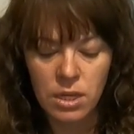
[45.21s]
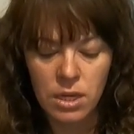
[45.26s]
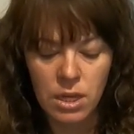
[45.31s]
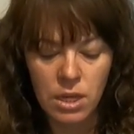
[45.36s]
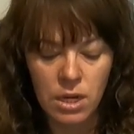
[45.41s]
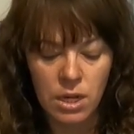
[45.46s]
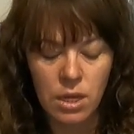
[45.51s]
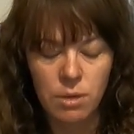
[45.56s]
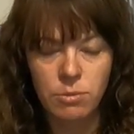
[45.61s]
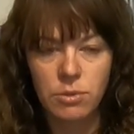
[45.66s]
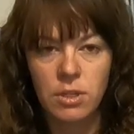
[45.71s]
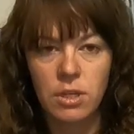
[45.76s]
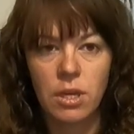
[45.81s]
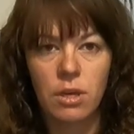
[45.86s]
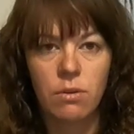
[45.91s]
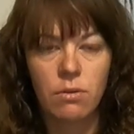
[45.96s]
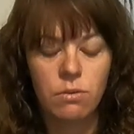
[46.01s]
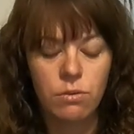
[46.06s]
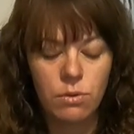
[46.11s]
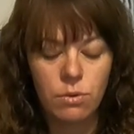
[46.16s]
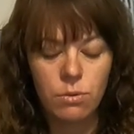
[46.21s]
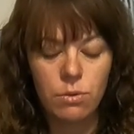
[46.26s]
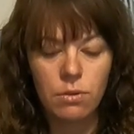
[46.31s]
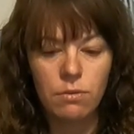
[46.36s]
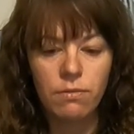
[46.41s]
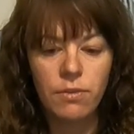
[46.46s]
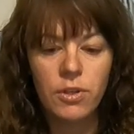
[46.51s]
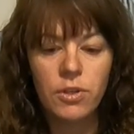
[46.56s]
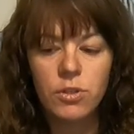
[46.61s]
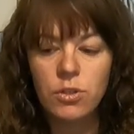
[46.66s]
and helps it go through
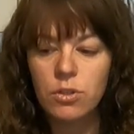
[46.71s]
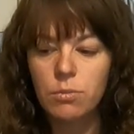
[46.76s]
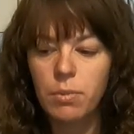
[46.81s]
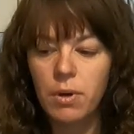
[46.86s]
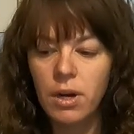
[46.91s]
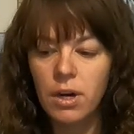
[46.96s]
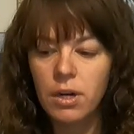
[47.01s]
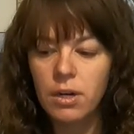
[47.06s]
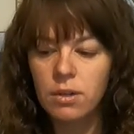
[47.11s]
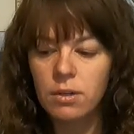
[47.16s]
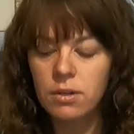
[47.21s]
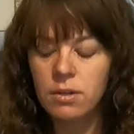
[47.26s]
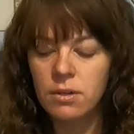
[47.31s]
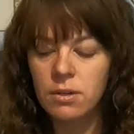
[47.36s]
the filtered part.